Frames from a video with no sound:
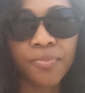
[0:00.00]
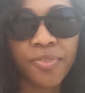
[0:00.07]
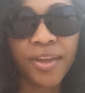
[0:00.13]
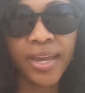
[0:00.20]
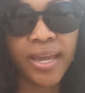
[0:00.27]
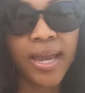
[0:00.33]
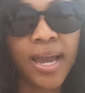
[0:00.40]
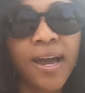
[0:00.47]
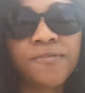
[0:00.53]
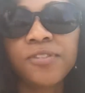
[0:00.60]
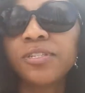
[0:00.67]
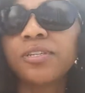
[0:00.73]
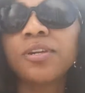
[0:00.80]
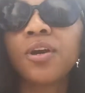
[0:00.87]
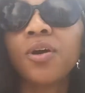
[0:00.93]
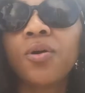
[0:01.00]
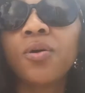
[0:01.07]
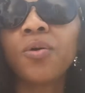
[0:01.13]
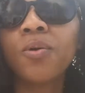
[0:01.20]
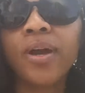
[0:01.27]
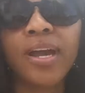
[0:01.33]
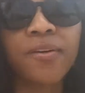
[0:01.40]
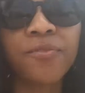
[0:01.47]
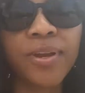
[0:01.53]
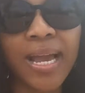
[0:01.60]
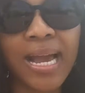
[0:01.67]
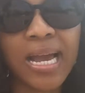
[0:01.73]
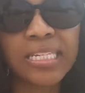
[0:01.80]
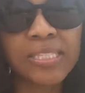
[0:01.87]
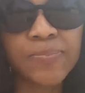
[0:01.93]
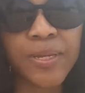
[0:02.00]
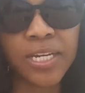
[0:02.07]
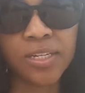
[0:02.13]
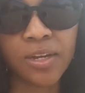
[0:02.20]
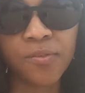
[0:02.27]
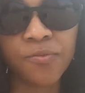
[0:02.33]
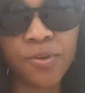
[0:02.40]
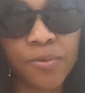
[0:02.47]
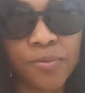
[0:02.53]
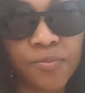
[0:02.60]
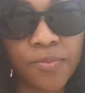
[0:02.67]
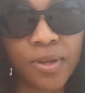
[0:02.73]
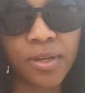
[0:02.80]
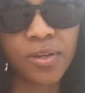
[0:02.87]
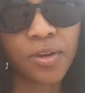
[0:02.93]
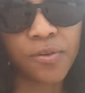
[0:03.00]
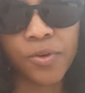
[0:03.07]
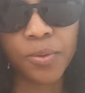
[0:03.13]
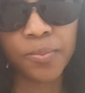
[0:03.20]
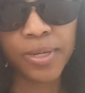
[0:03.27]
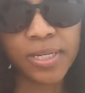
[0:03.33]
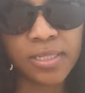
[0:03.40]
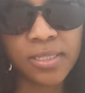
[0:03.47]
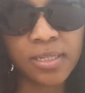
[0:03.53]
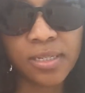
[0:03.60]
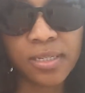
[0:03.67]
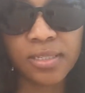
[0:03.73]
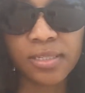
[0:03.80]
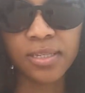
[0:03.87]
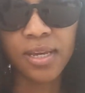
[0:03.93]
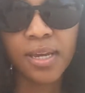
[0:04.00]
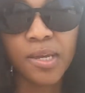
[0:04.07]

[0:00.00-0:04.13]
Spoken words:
They have to know every aspect of your business